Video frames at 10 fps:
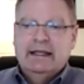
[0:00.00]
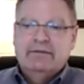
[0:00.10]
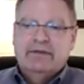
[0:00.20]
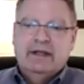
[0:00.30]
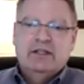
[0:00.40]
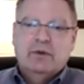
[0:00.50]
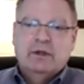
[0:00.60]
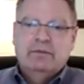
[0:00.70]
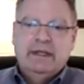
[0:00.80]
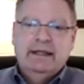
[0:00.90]
phase
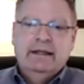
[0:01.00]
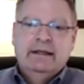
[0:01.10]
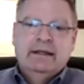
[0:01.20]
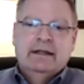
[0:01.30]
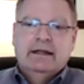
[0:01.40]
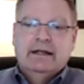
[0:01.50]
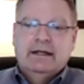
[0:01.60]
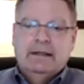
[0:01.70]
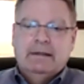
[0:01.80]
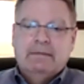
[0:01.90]
1B.
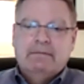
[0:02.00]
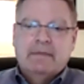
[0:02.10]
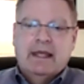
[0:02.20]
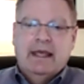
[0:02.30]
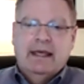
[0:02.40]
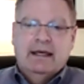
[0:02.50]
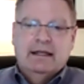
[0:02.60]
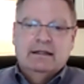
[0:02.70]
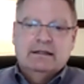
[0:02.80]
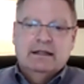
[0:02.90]

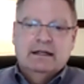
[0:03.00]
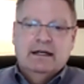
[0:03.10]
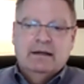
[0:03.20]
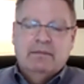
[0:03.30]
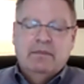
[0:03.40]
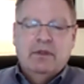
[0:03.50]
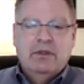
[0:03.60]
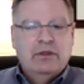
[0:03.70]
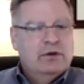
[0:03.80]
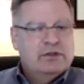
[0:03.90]
And
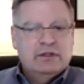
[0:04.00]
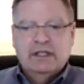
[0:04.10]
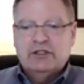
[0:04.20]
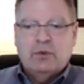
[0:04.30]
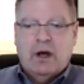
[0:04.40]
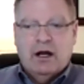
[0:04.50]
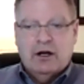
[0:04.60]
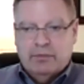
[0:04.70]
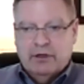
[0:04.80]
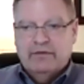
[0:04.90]
those lists
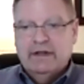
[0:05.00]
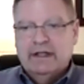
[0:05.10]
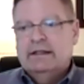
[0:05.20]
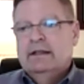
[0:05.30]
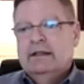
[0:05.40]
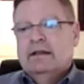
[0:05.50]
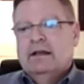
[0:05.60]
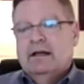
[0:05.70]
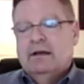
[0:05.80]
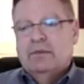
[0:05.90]
aren't perfect.
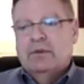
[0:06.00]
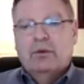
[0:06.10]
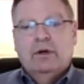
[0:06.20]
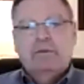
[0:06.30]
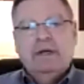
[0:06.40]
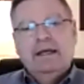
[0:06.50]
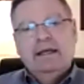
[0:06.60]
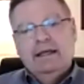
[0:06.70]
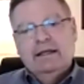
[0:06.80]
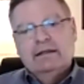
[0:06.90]
There will be
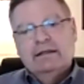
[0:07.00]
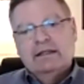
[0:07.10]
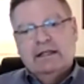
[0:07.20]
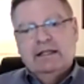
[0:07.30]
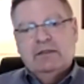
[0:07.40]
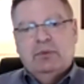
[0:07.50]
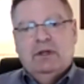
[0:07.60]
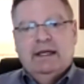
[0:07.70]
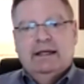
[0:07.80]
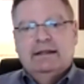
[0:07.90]
in the state's
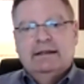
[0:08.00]
plan